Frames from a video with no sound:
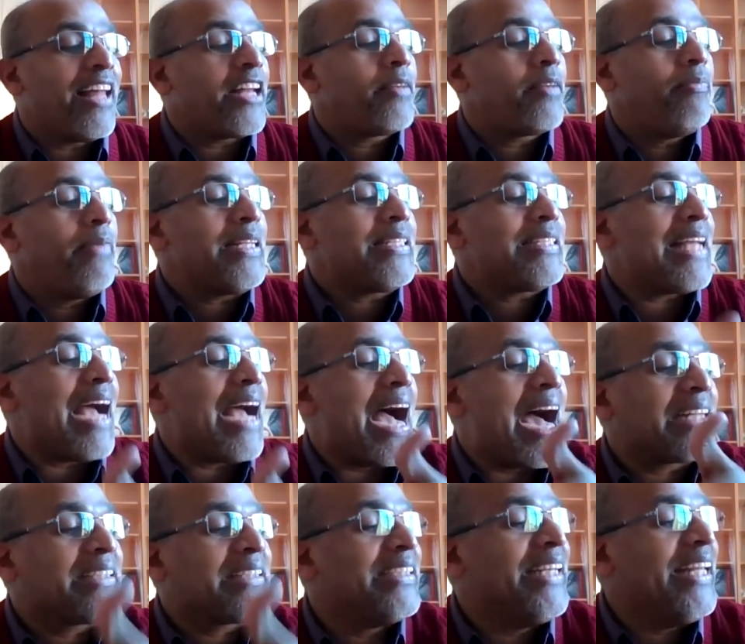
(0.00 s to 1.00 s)
that means
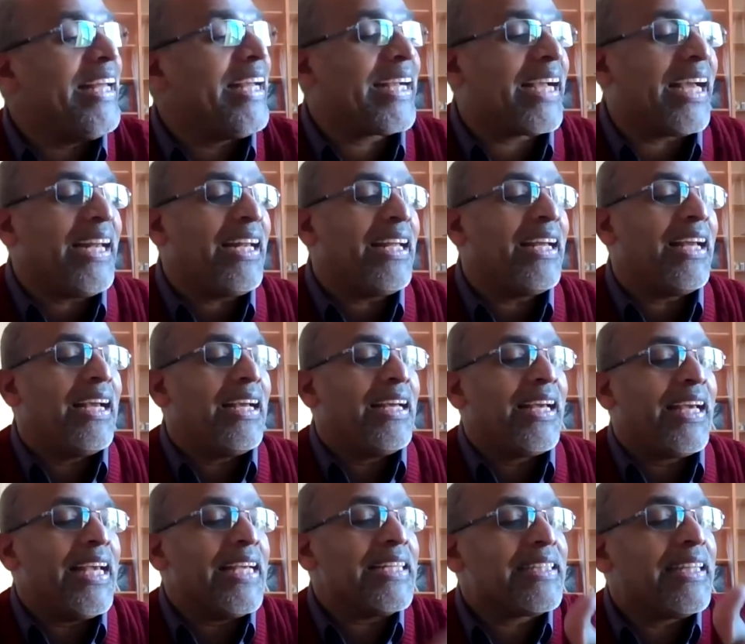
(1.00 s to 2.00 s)
archdeacon,
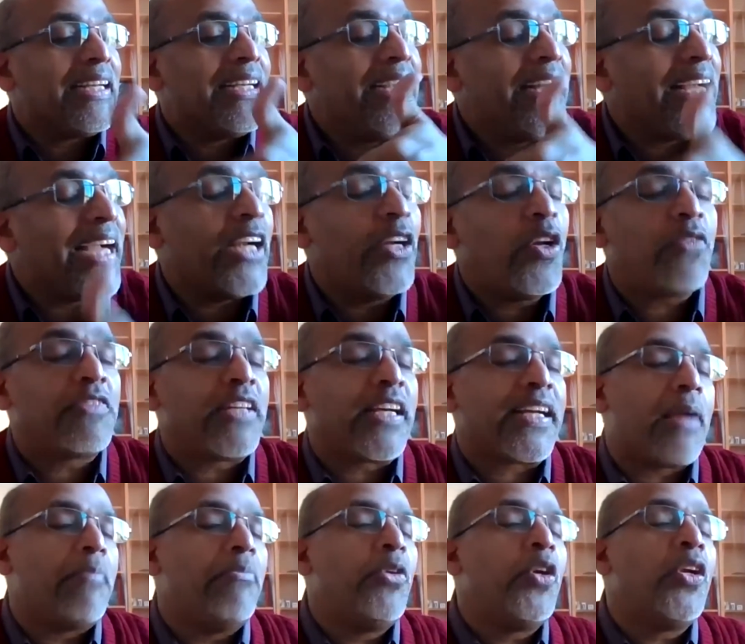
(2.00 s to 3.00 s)
He's the head of the
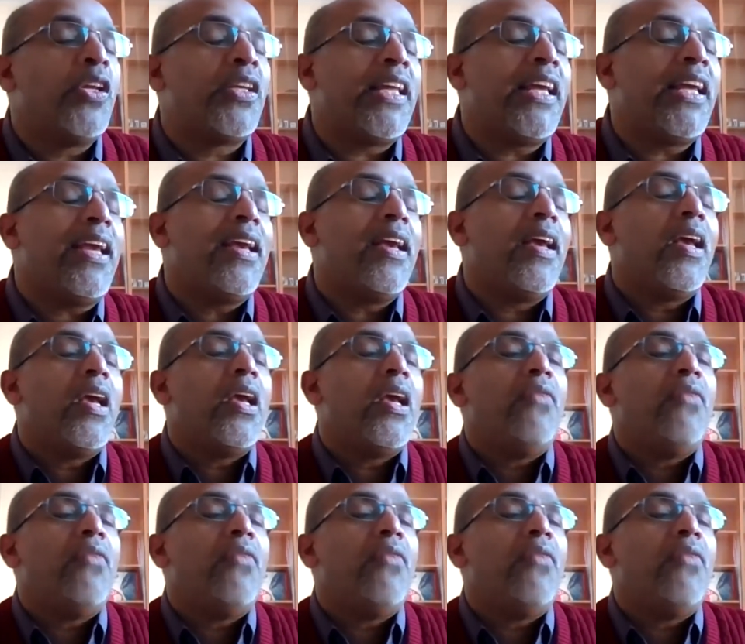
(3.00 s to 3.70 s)
community.